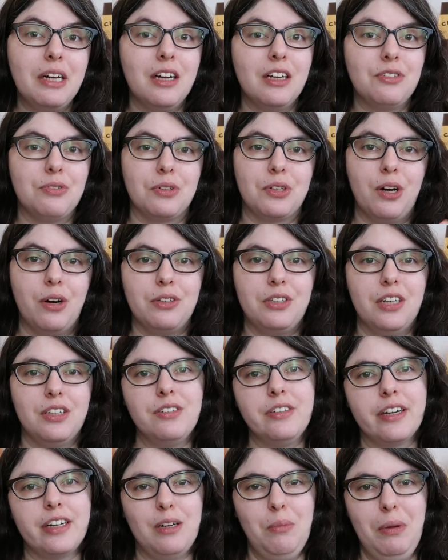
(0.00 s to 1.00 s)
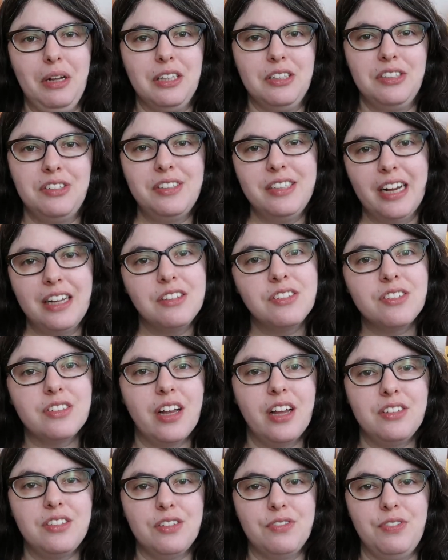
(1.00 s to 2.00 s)
because ricotta is not going to be as dense
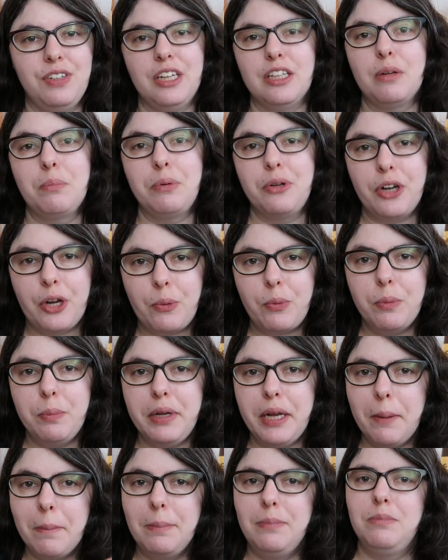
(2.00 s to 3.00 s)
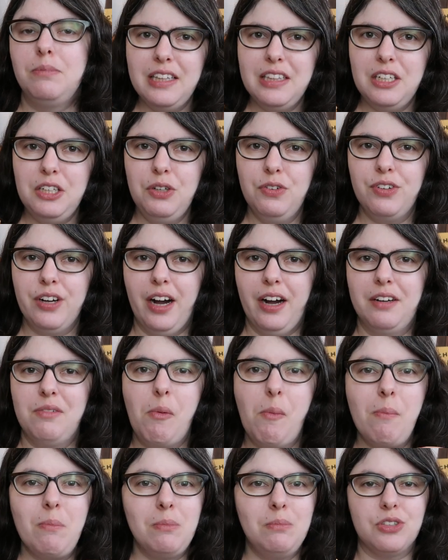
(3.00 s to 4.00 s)
as a vanilla pudding would be. And then you've got
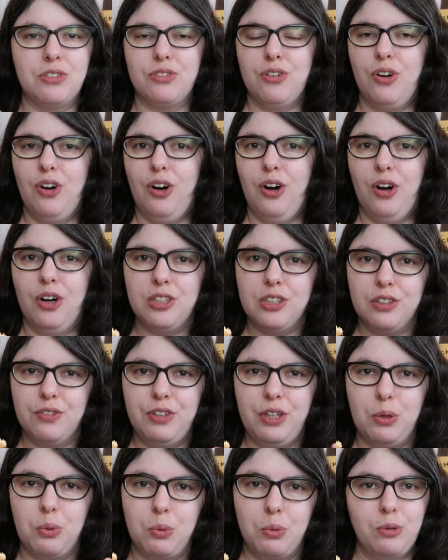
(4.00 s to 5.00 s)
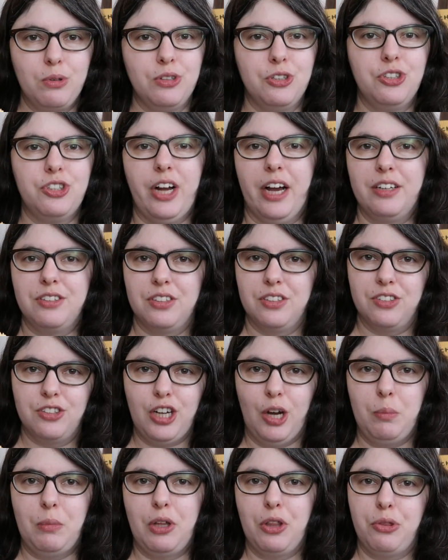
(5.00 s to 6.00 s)
just all of the orange
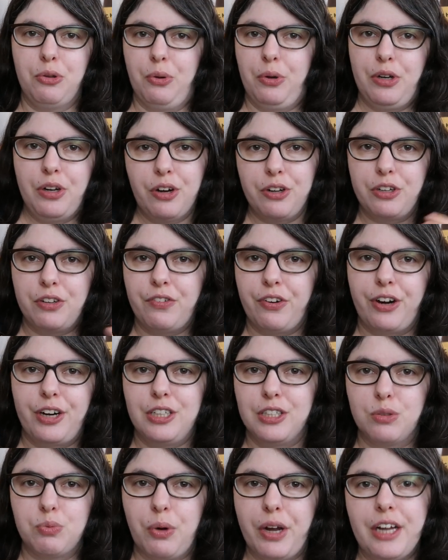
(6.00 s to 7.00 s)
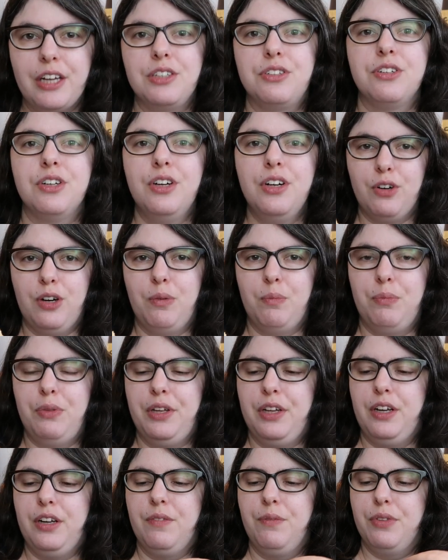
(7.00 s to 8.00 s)
essence coming through in all the various ways from
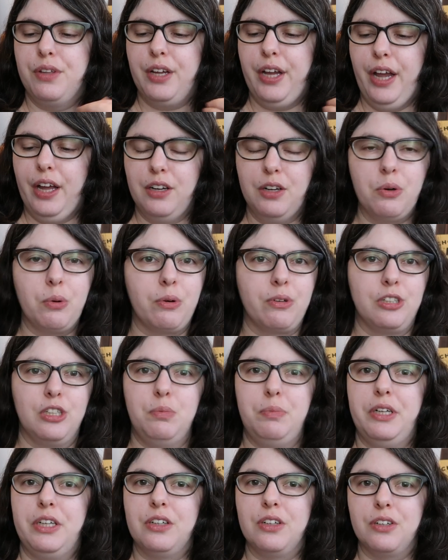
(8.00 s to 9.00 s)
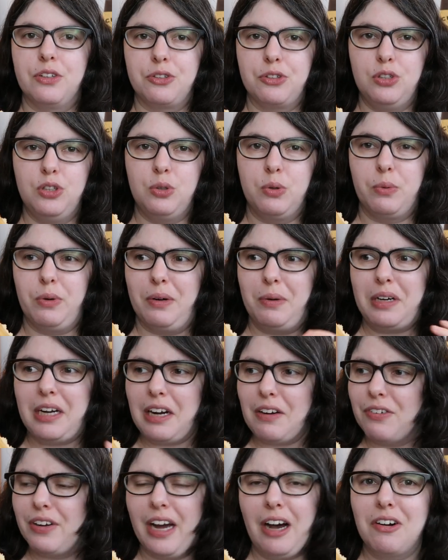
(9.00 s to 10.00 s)
the candied orange peel to
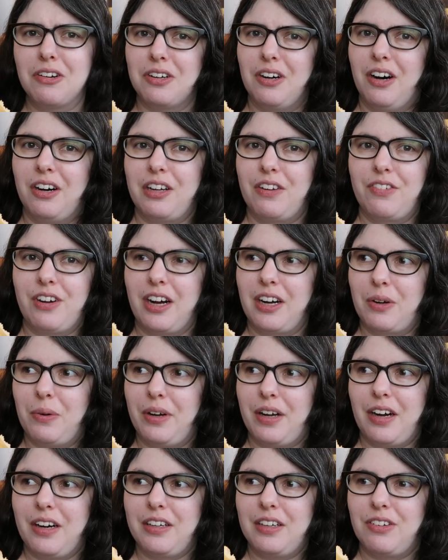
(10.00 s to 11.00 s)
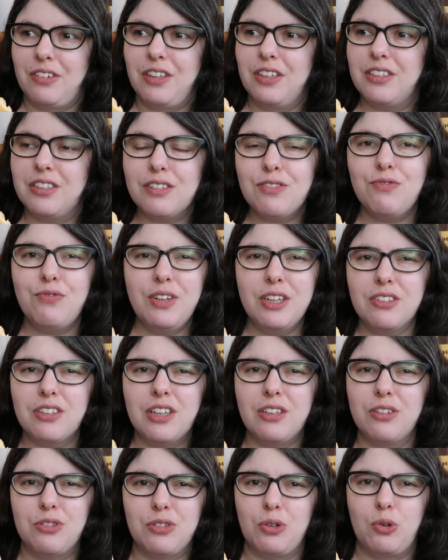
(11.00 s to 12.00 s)
whatever alcohol I've got going on here. It just feels
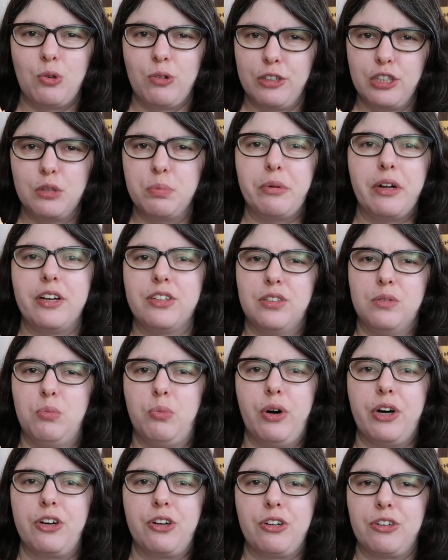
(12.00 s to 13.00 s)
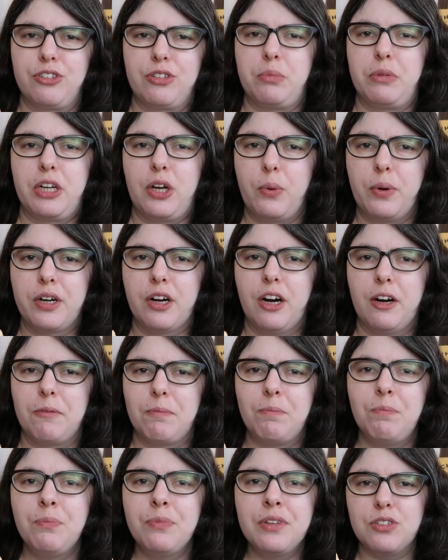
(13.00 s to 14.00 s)
like there's an orange blossom water or something going
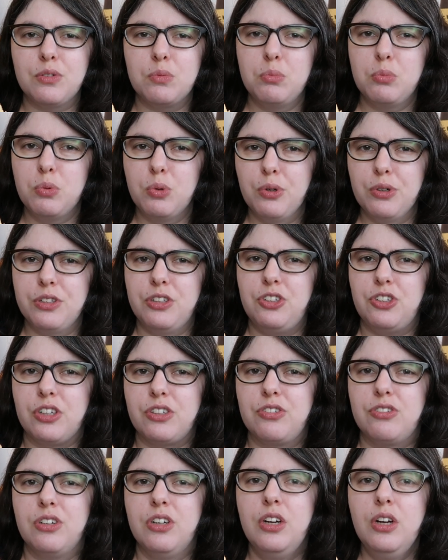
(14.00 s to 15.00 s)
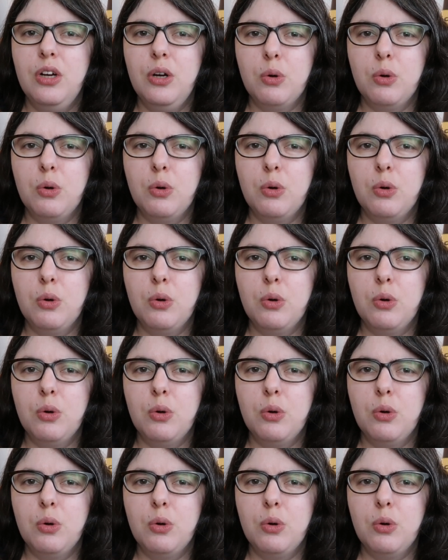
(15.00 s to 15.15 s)
on. There's more than just